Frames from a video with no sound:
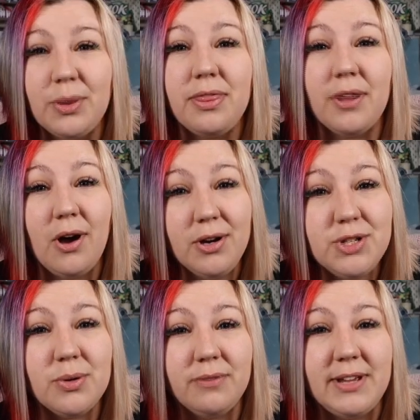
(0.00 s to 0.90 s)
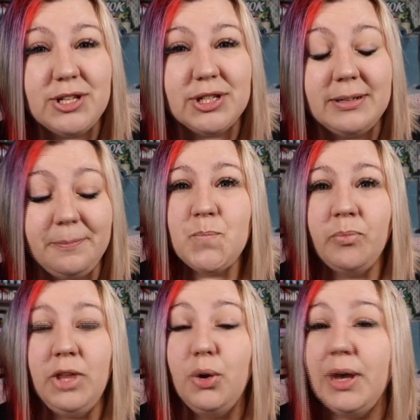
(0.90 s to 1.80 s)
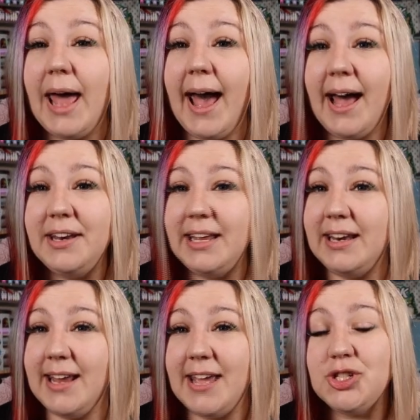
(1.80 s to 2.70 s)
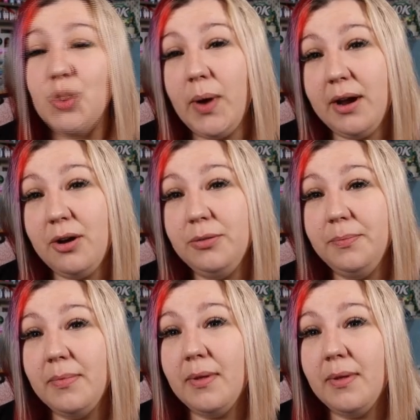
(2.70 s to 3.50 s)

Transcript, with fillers: with the contour feature. You can add in a square,